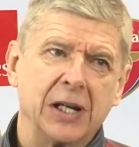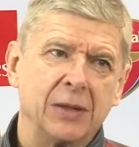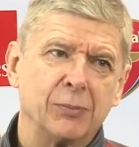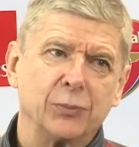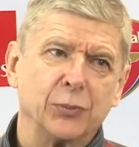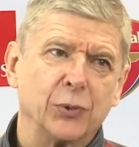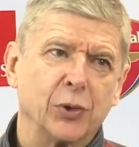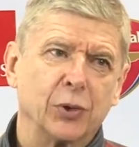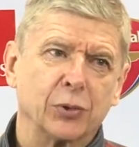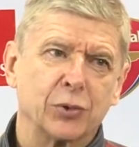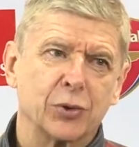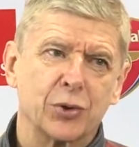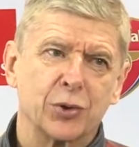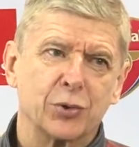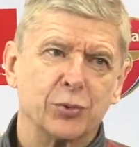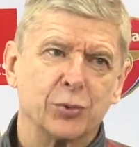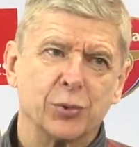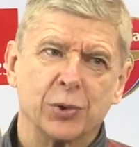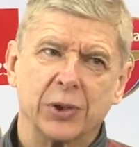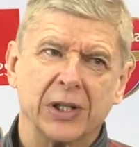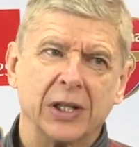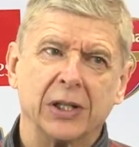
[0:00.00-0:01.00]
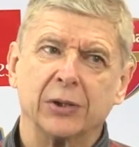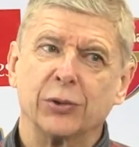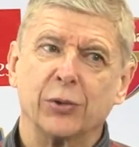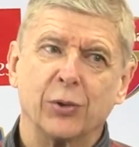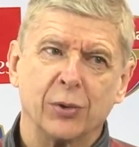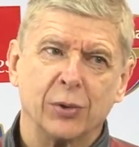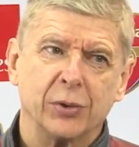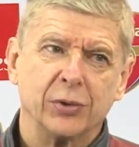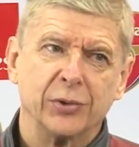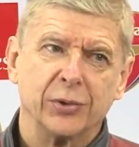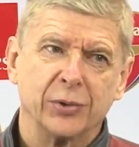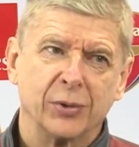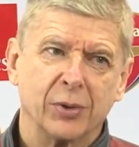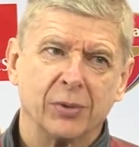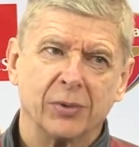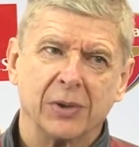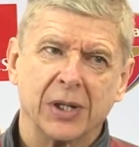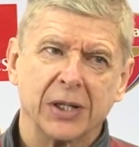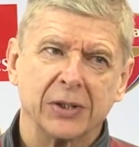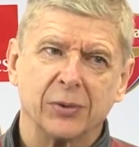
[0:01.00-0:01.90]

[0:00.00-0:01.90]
I'm not sure at all, you know.